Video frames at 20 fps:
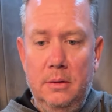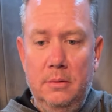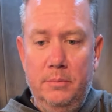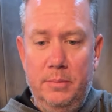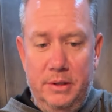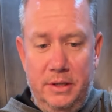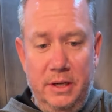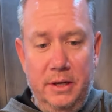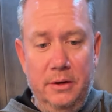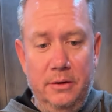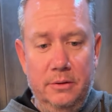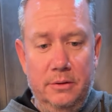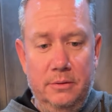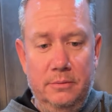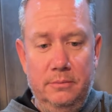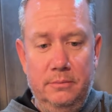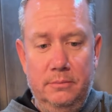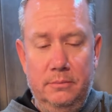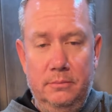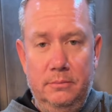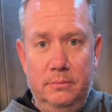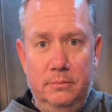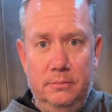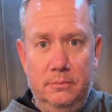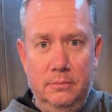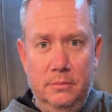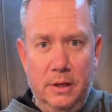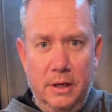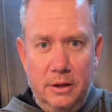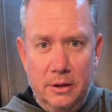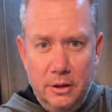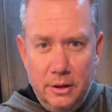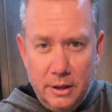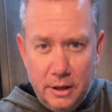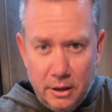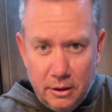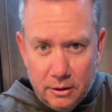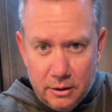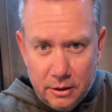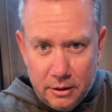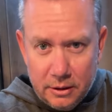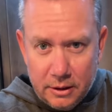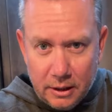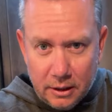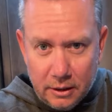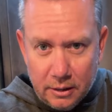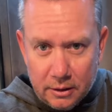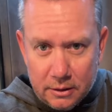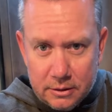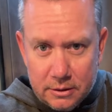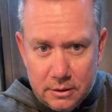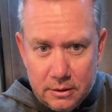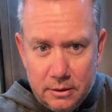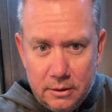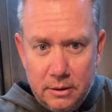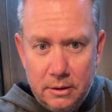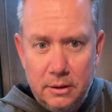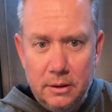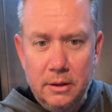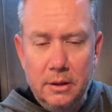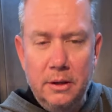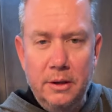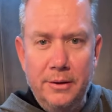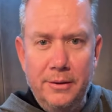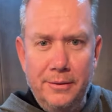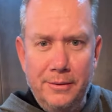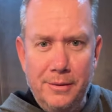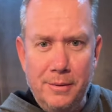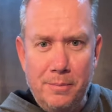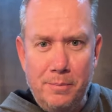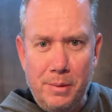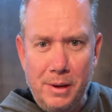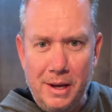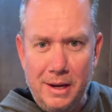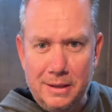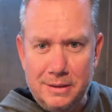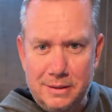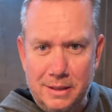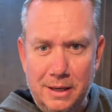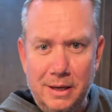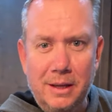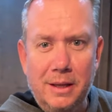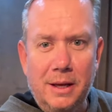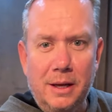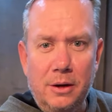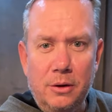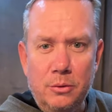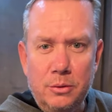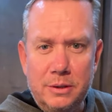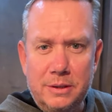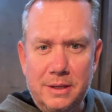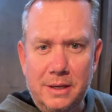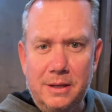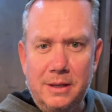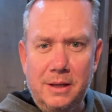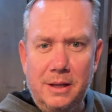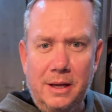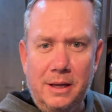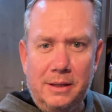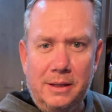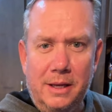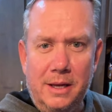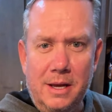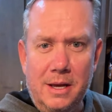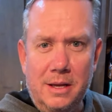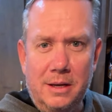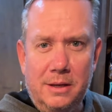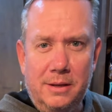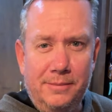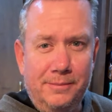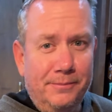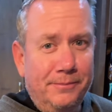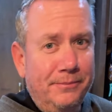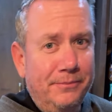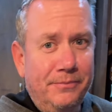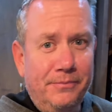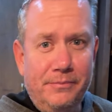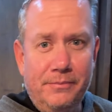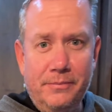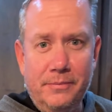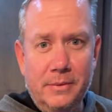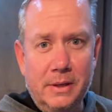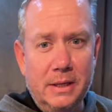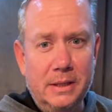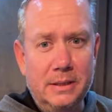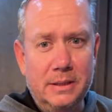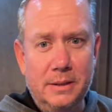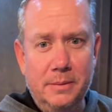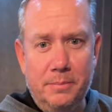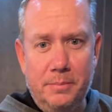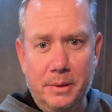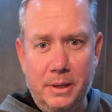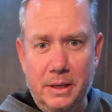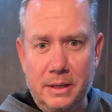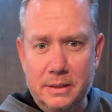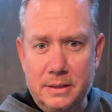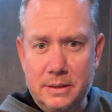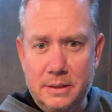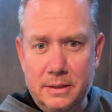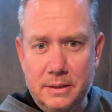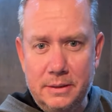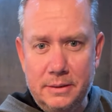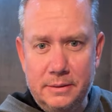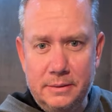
potatoes. Like, look at how good that looks. The backside of that. Who was saying they like the end? That's the best.